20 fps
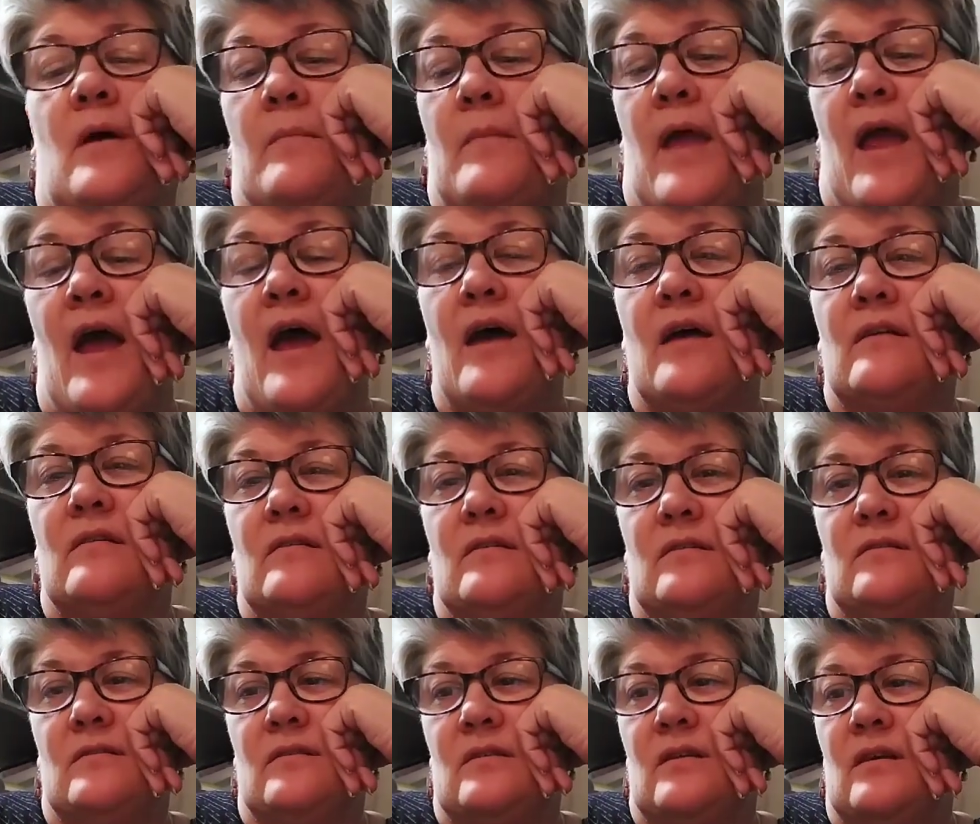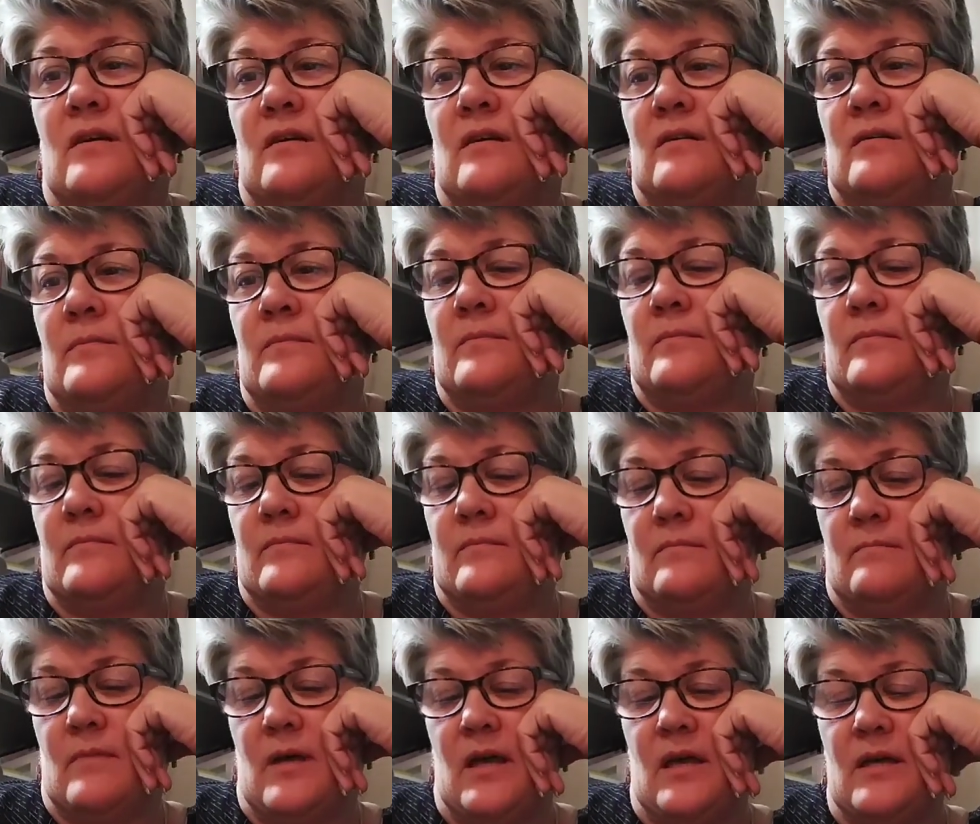I'm at
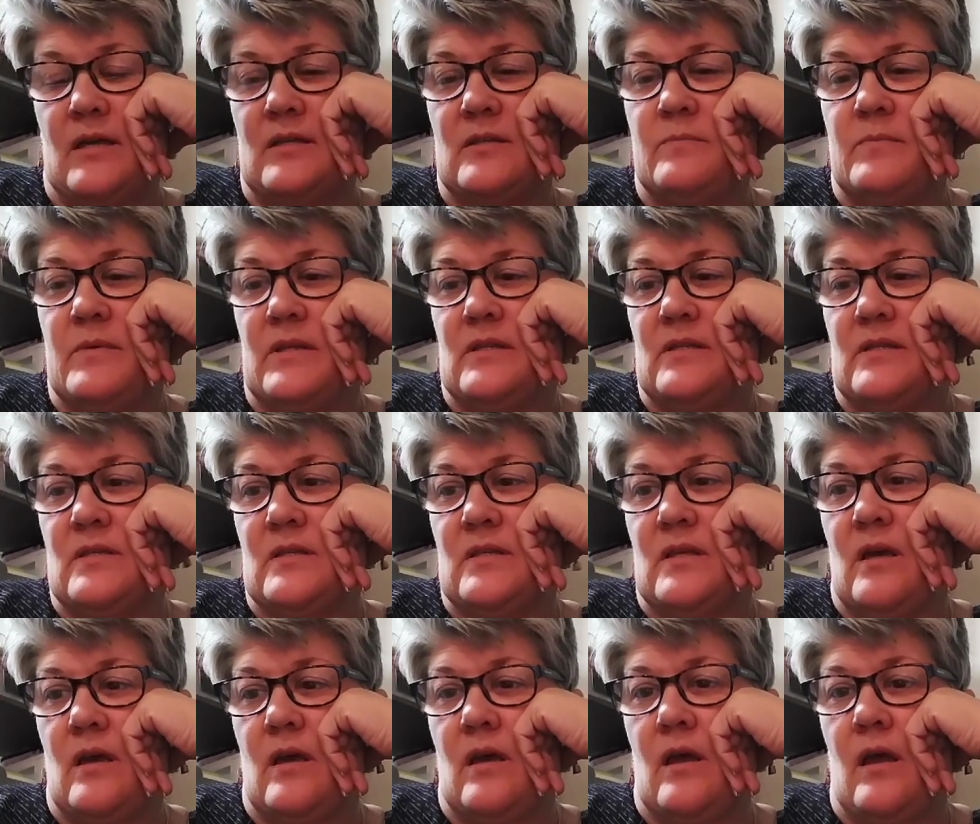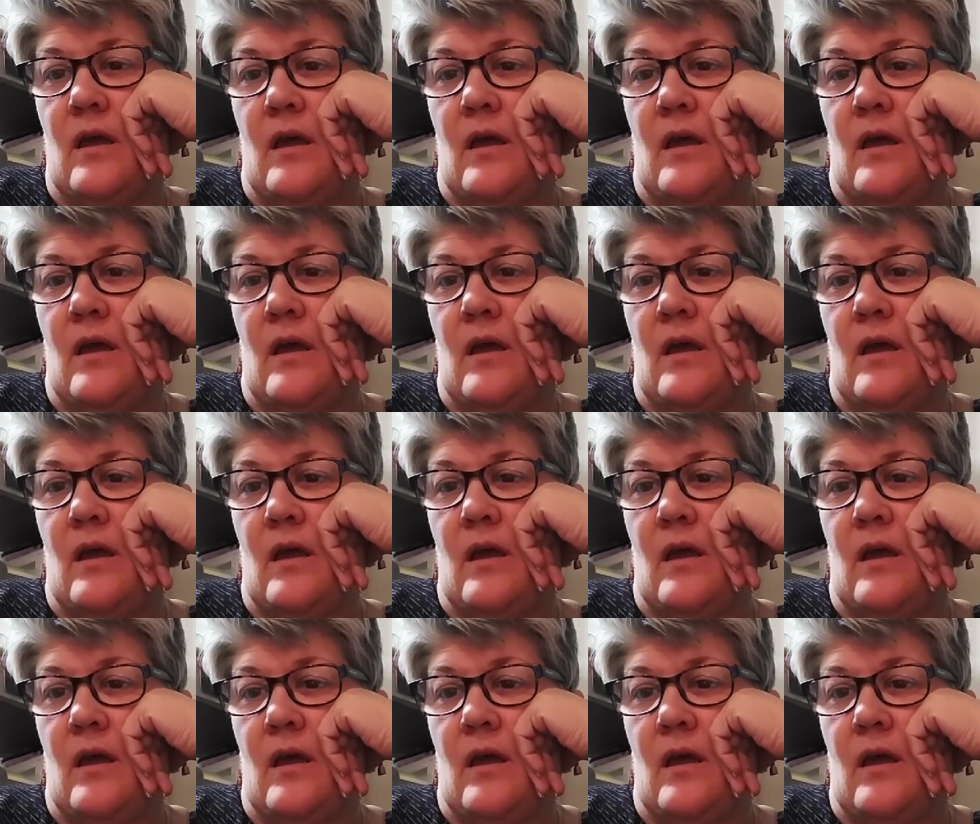my husband's